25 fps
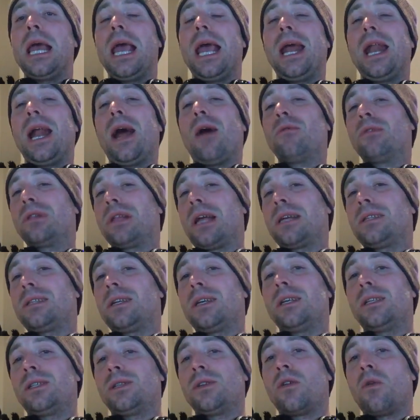and I would like to
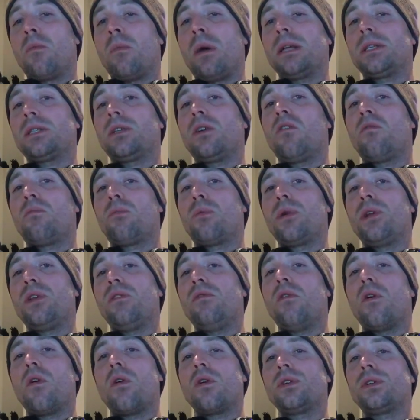consider myself pretty
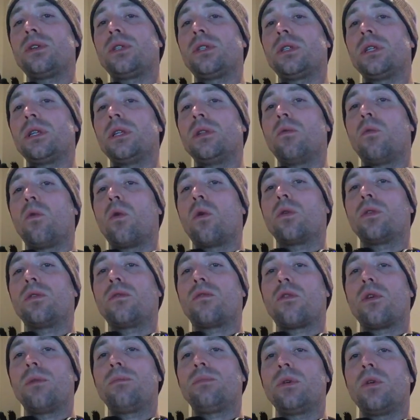versed in the world
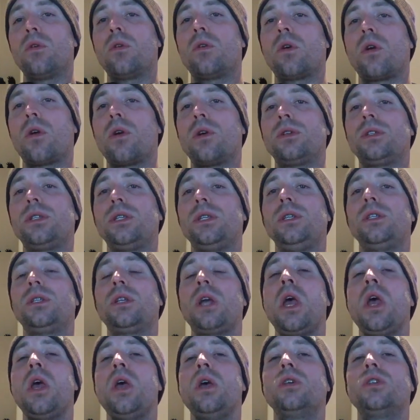of cryptocurrencies.